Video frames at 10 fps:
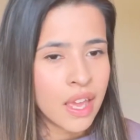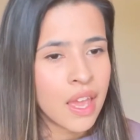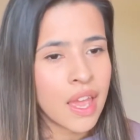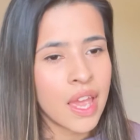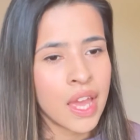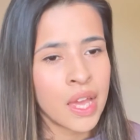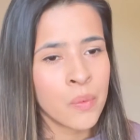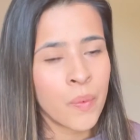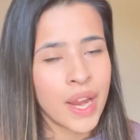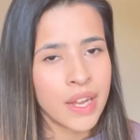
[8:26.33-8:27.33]

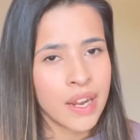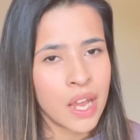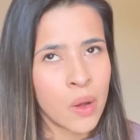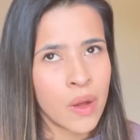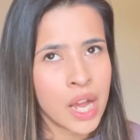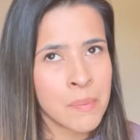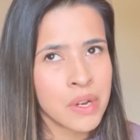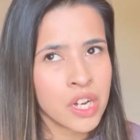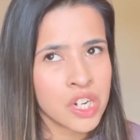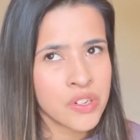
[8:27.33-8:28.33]
And right now I'm
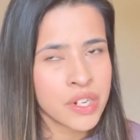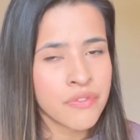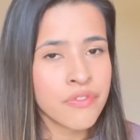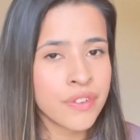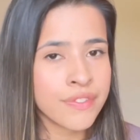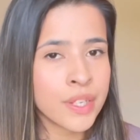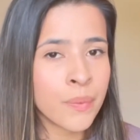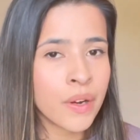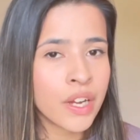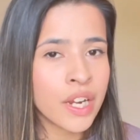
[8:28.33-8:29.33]

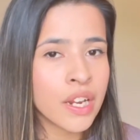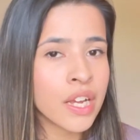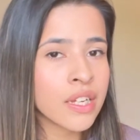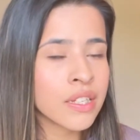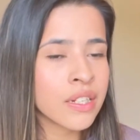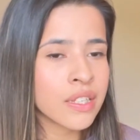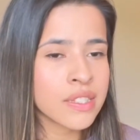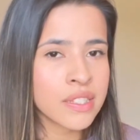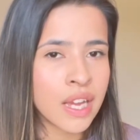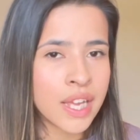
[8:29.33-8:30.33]
151 and a
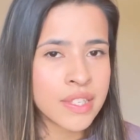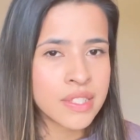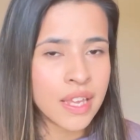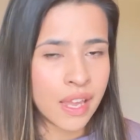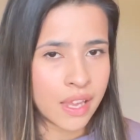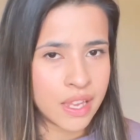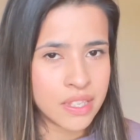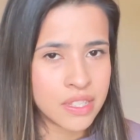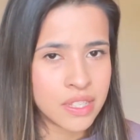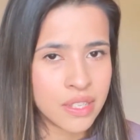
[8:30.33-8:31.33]
size
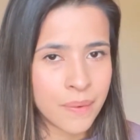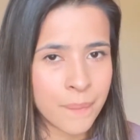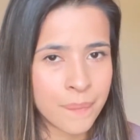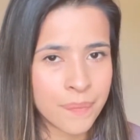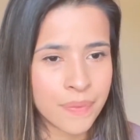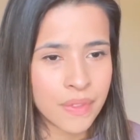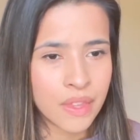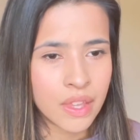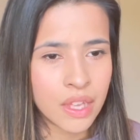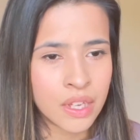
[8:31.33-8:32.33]
8.
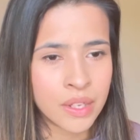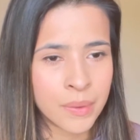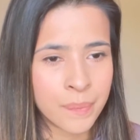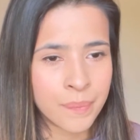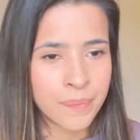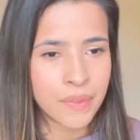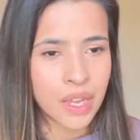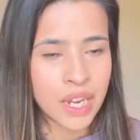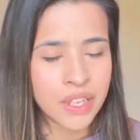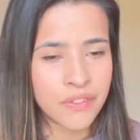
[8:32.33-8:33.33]

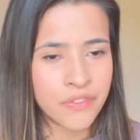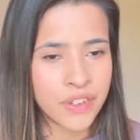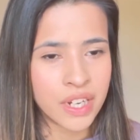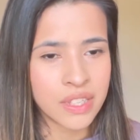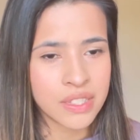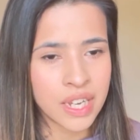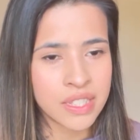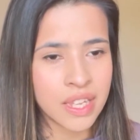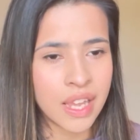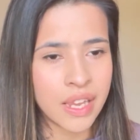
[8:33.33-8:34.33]
I could fit a
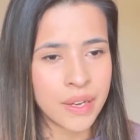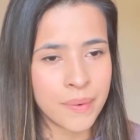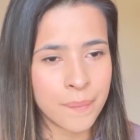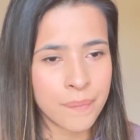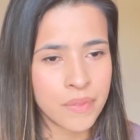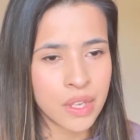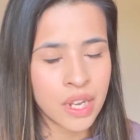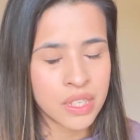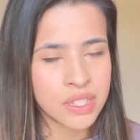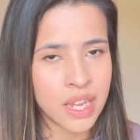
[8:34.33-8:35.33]
size 8
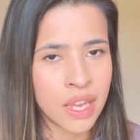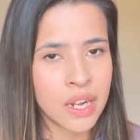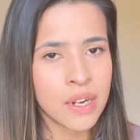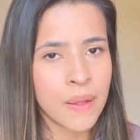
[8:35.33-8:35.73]
and a 10